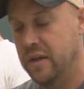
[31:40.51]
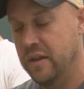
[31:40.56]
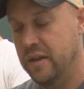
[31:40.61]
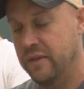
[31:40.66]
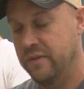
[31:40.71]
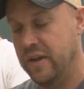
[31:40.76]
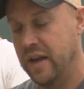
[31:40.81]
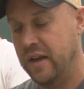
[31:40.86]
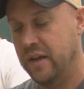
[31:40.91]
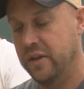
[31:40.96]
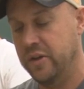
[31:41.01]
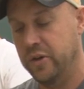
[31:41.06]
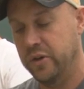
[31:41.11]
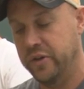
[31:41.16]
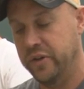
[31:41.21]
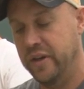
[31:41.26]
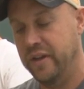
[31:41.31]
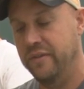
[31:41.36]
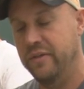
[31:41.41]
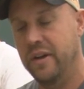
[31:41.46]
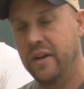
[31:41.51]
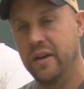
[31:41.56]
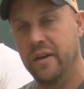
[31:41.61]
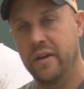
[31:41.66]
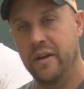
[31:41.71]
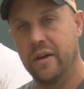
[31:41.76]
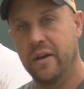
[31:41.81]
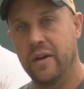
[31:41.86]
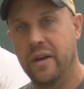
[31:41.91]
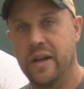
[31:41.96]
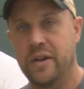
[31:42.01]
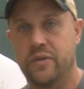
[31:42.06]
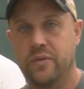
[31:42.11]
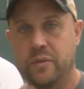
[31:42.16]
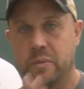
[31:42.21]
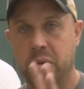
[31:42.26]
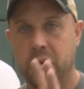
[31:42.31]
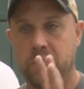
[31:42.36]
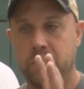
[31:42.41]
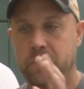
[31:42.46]
they've got a little divot in there, and that's
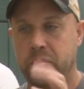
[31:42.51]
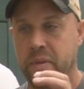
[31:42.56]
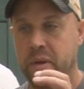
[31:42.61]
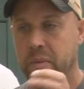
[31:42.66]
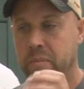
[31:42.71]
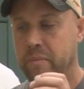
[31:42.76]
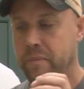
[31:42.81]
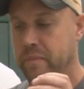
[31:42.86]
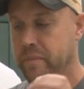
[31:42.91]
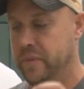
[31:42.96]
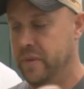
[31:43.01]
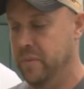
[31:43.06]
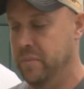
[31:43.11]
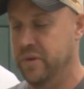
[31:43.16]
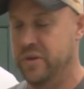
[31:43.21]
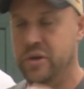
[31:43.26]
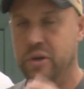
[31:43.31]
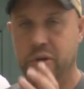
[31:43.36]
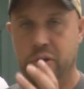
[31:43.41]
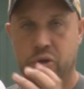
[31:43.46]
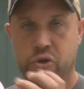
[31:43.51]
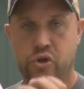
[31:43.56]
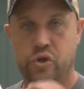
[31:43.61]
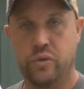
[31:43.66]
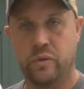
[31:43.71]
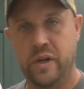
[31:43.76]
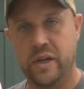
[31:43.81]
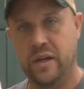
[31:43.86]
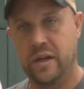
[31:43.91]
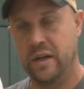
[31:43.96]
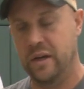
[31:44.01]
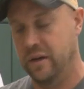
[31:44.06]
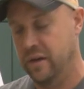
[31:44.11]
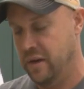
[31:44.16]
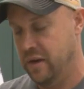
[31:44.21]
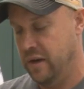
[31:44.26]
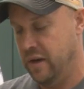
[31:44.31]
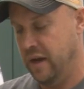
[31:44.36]
from the material shrinking